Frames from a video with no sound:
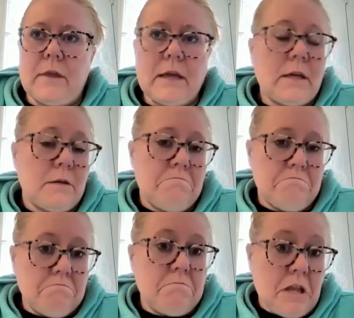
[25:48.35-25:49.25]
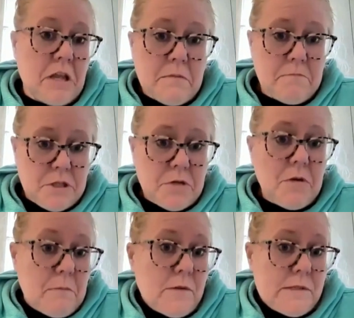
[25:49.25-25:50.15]
they can do
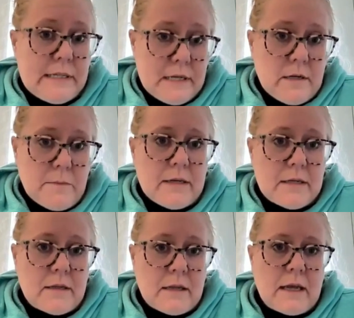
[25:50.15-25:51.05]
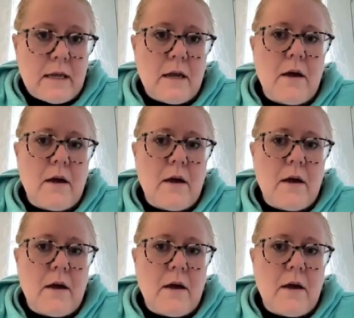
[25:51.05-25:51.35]
it mostly independently.